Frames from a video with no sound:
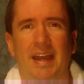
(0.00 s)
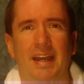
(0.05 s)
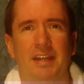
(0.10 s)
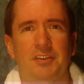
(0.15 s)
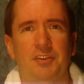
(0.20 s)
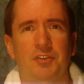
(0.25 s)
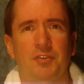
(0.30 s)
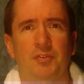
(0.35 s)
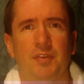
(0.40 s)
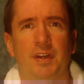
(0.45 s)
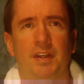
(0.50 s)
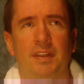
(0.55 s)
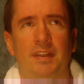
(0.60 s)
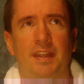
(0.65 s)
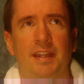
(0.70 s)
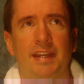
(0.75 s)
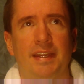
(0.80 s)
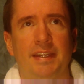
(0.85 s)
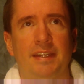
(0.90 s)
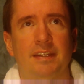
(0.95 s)
I just felt
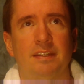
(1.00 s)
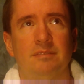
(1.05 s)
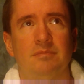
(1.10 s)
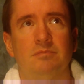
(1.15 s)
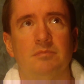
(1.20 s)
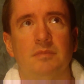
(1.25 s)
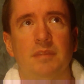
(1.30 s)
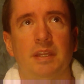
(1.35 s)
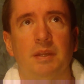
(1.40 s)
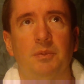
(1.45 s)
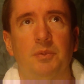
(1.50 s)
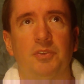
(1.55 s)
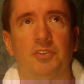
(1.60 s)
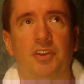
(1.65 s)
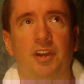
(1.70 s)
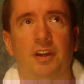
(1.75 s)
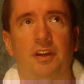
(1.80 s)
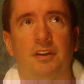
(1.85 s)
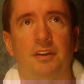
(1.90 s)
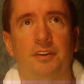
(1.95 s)
like it
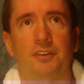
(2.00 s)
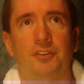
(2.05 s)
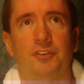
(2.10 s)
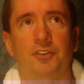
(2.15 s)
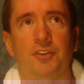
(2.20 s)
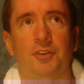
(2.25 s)
was hard